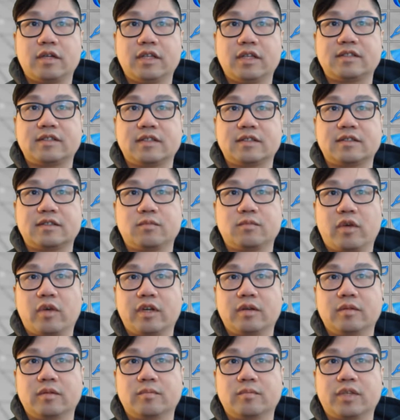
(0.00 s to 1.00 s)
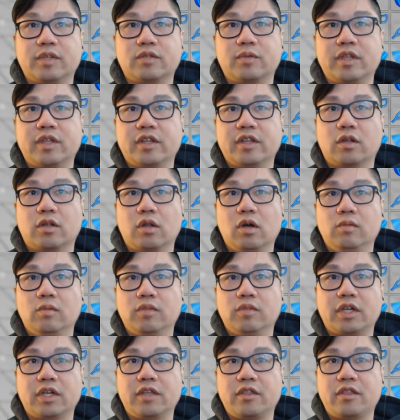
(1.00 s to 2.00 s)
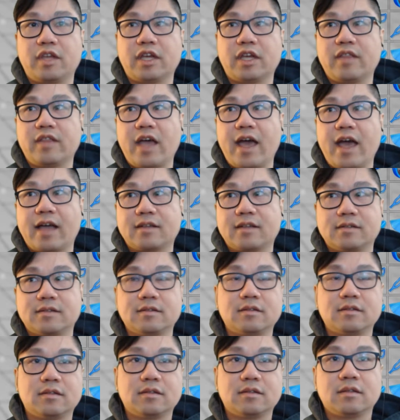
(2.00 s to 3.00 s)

It's this one between the globe looking thing and the X.